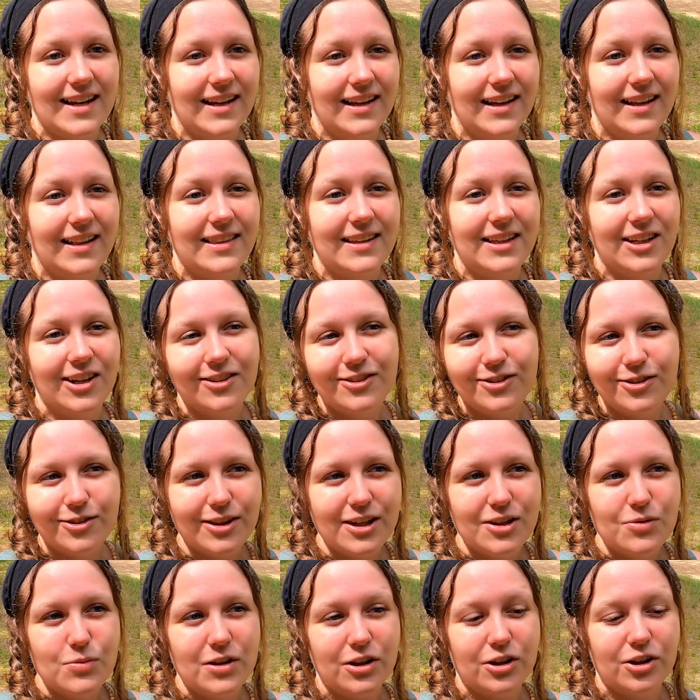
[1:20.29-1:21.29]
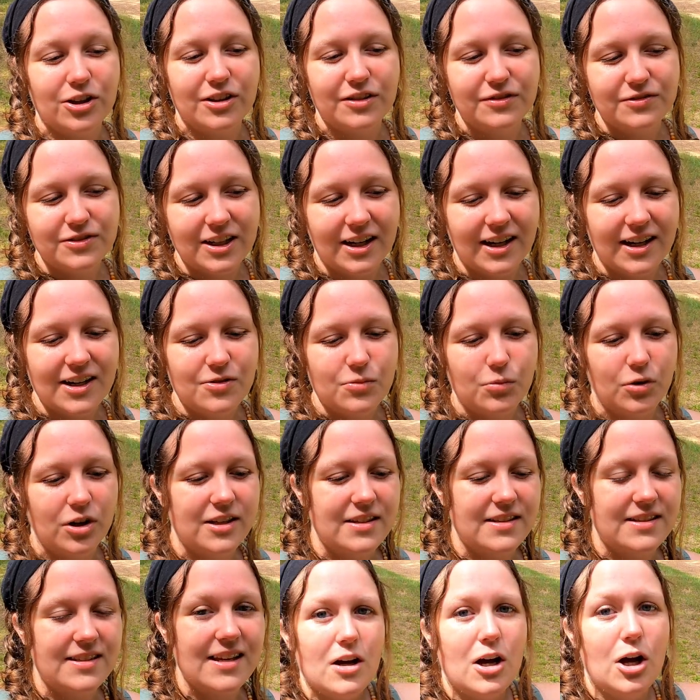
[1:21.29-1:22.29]
And the other thing we could have done
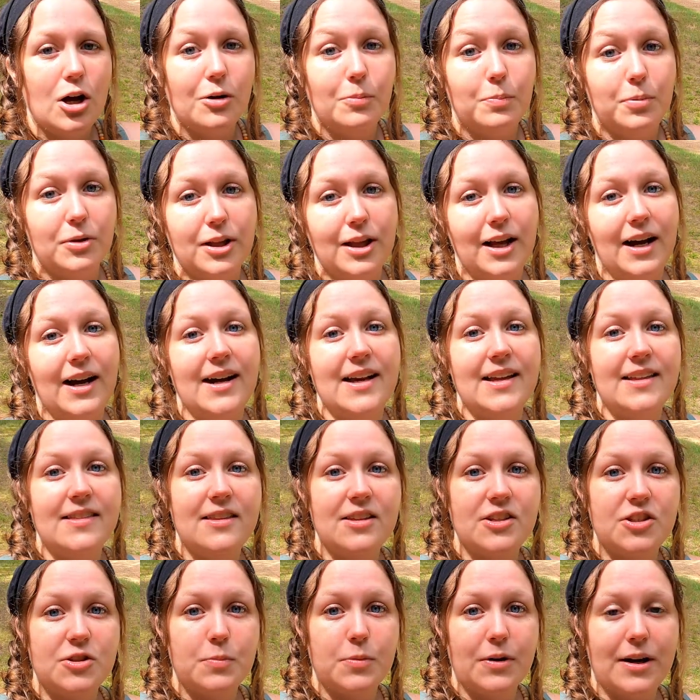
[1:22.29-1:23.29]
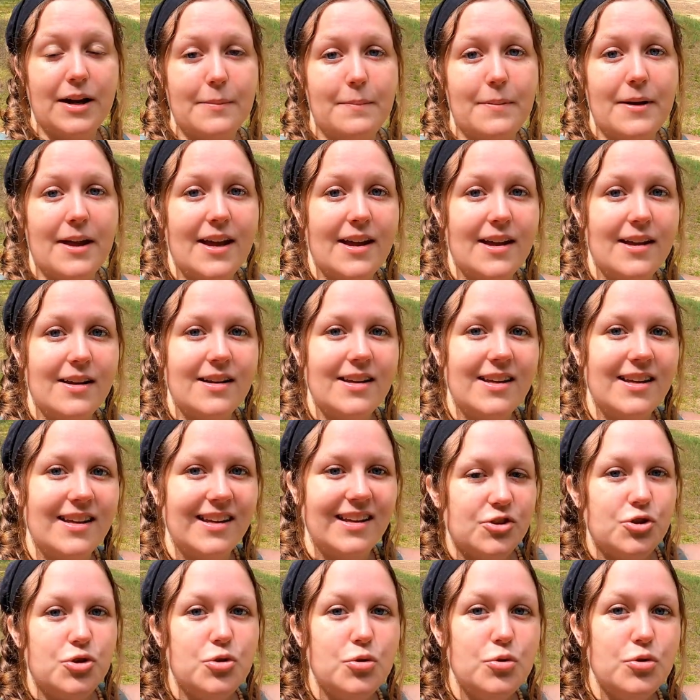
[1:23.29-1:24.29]
was apply the spray paint
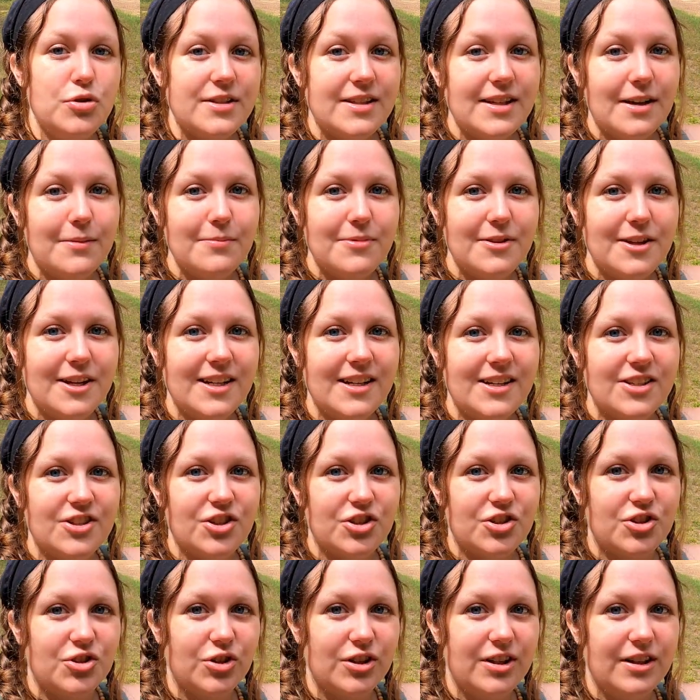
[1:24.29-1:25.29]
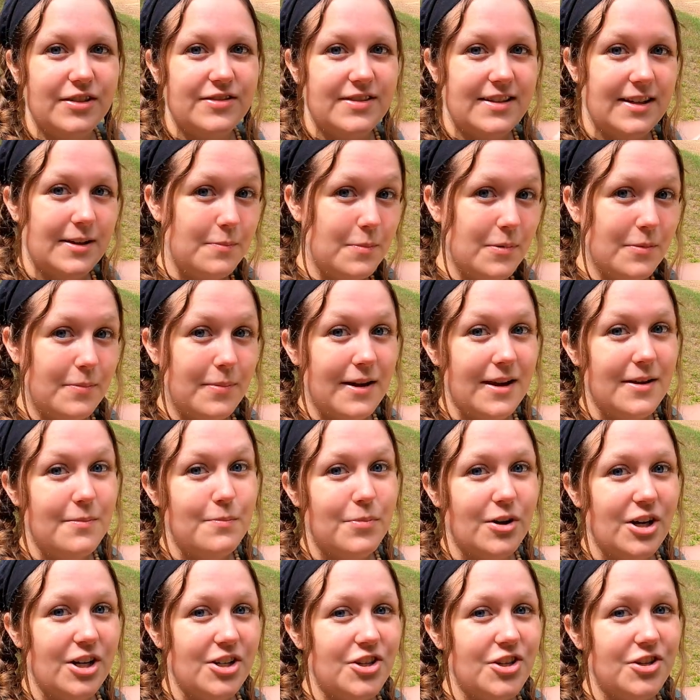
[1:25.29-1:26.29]
to something and just sort of dip a
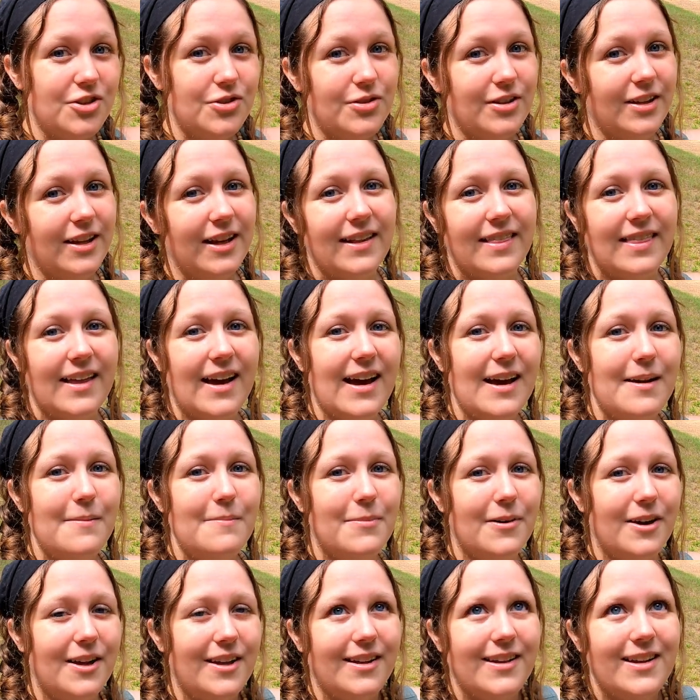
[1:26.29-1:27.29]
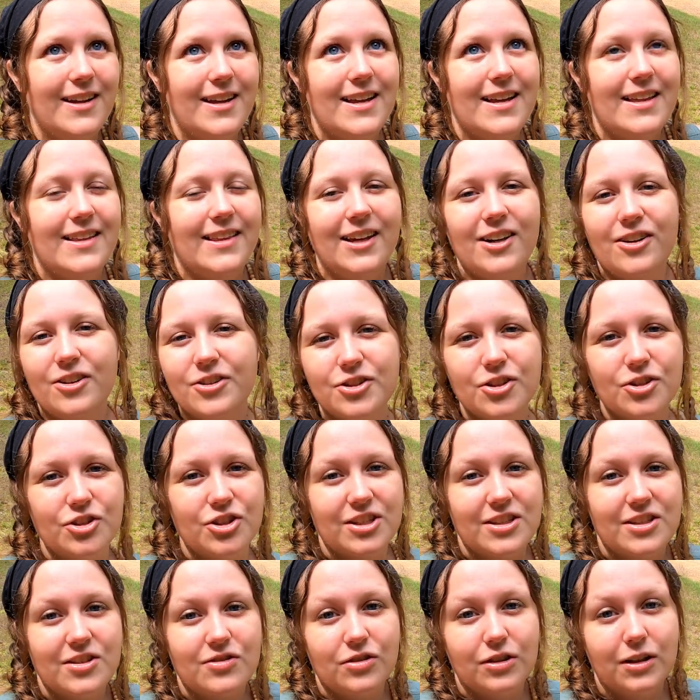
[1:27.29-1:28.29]
paintbrush and do it like that, but that also
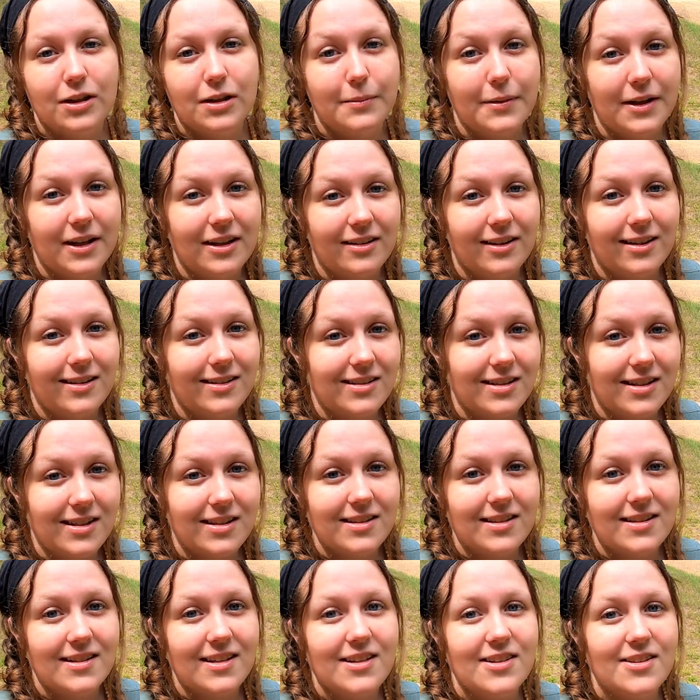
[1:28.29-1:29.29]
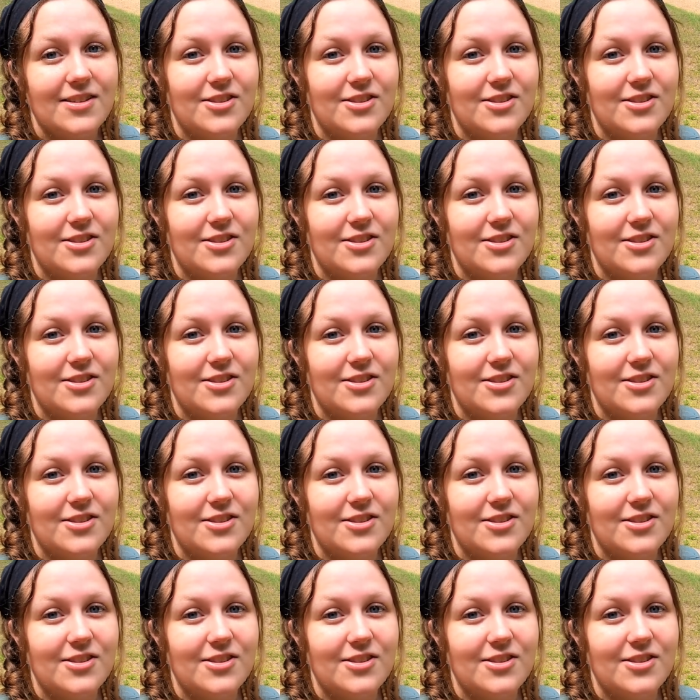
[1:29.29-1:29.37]
just didn't really make a lot of sense.